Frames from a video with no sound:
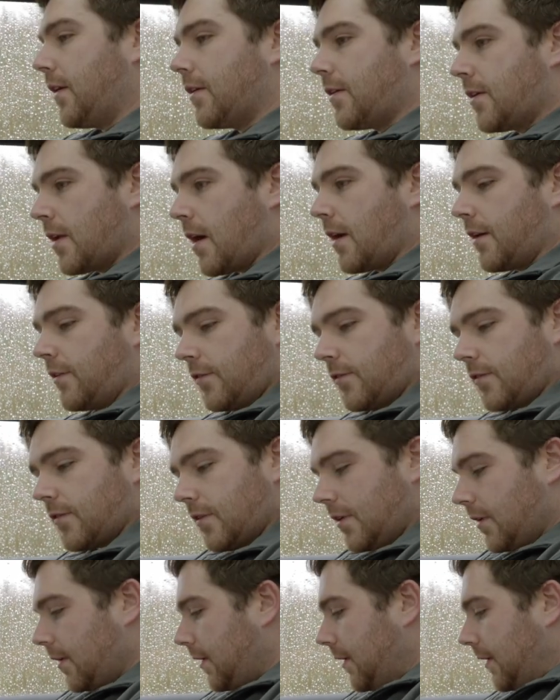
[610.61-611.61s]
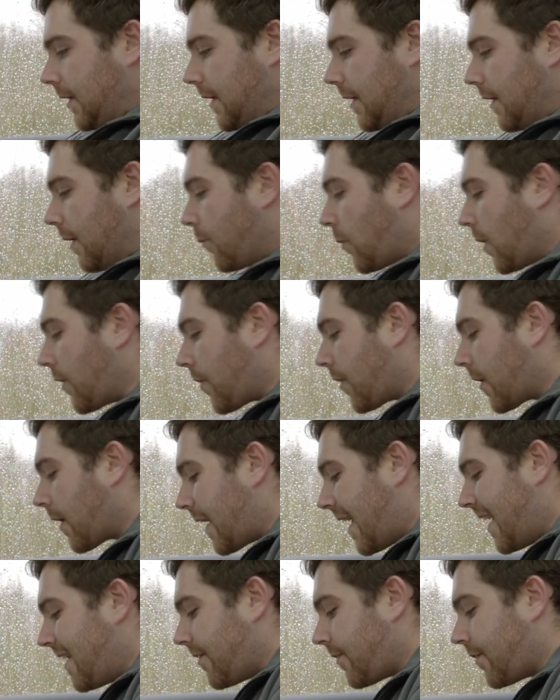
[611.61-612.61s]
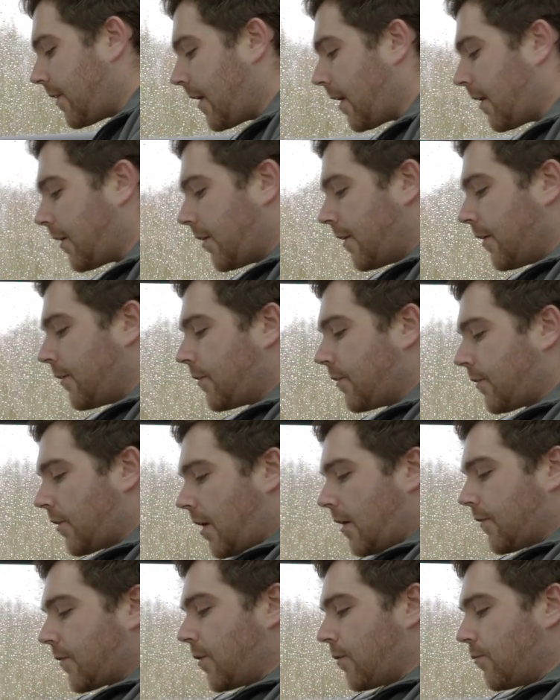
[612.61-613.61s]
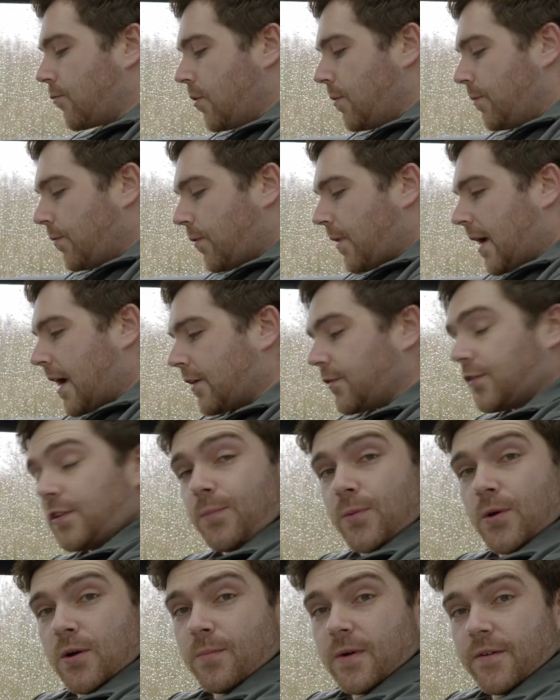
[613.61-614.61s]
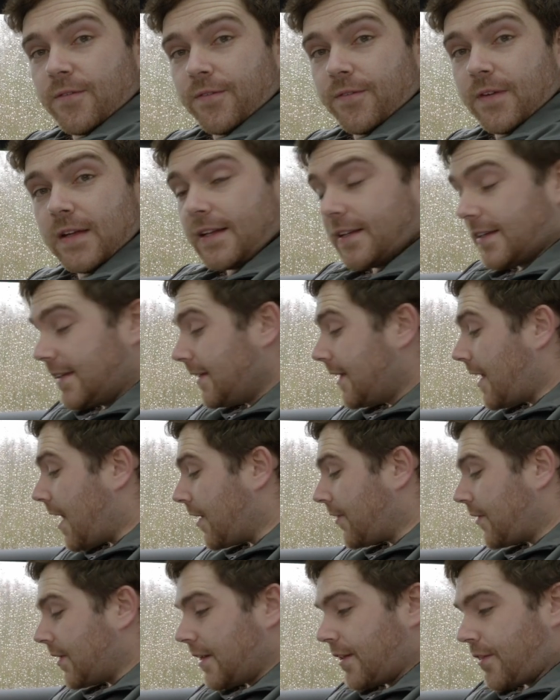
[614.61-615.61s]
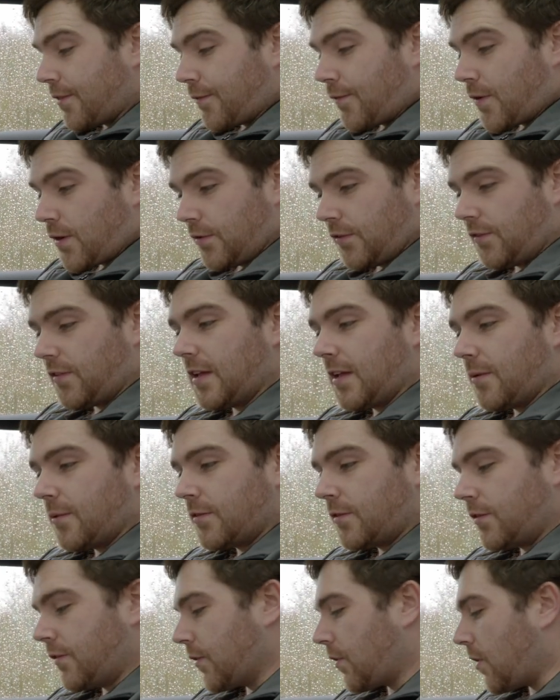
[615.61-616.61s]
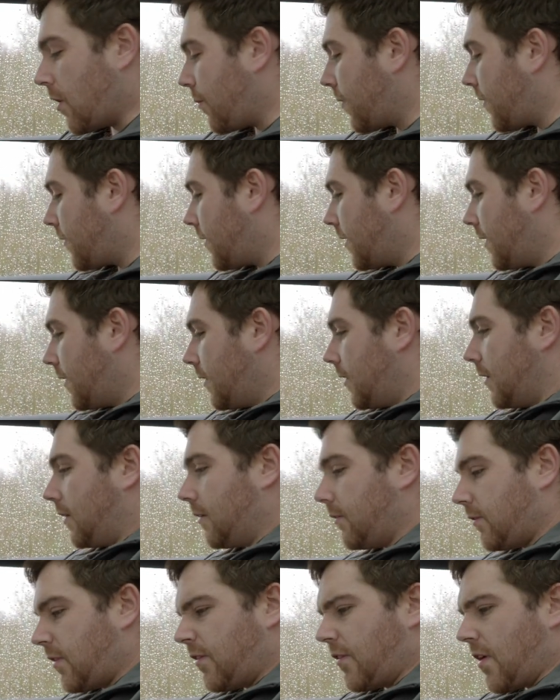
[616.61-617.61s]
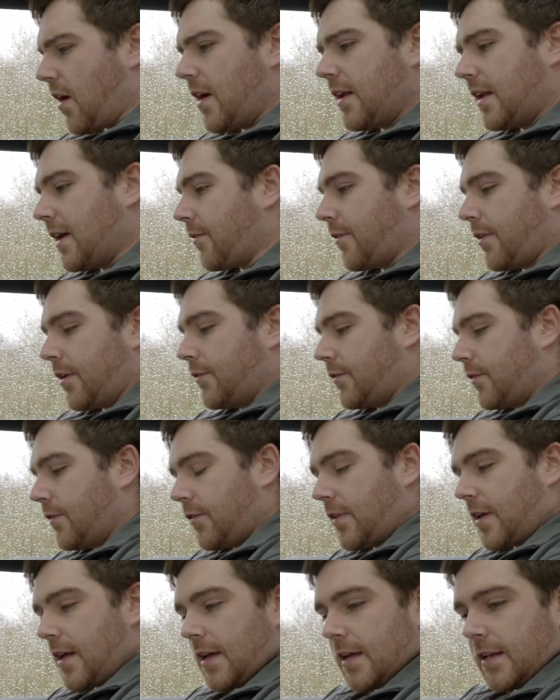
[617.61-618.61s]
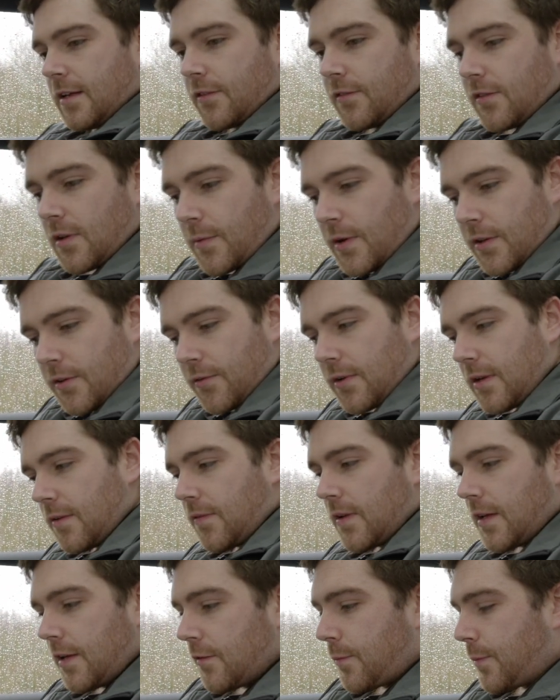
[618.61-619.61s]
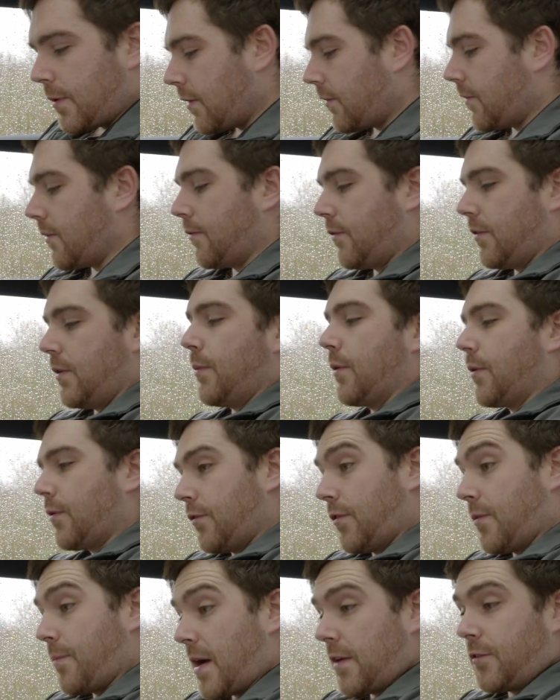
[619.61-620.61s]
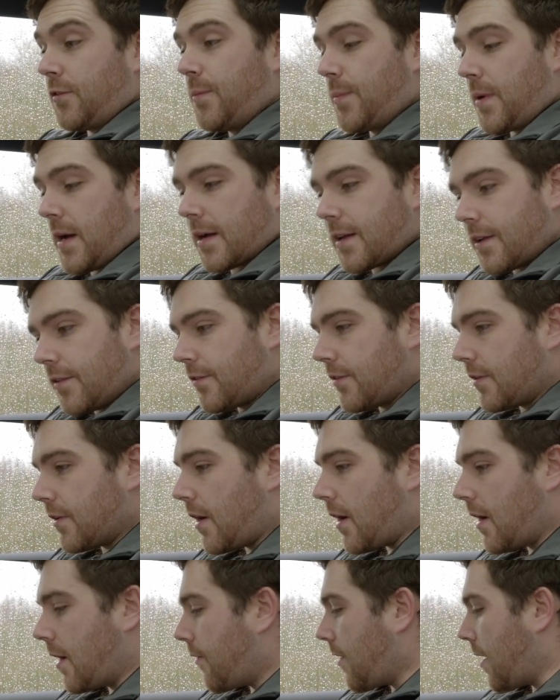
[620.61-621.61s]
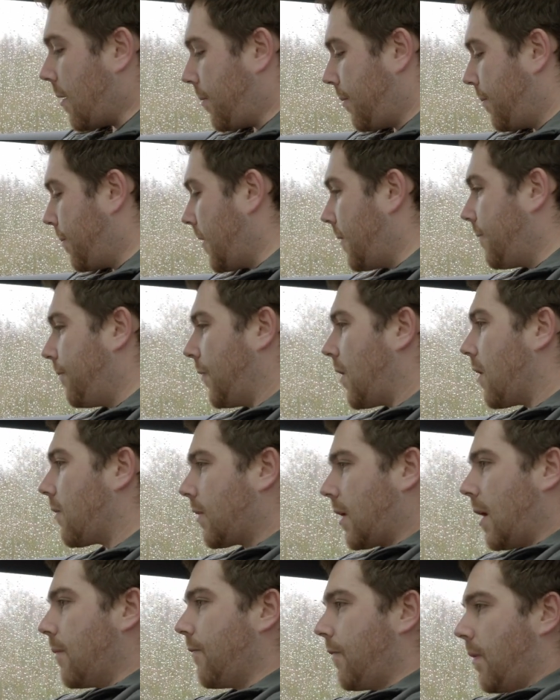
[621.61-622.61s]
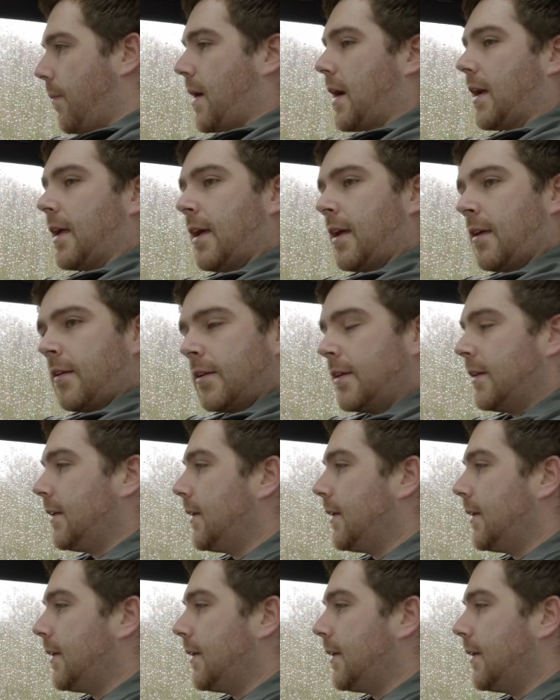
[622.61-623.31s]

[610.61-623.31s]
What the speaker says: Nice. One thing instantly I noticed is that I've got room to actually put my feet underneath the front seat, which is a common design error, I should say, in some other EVs, but it's obviously because the battery pack is higher up. But no, comfy back here.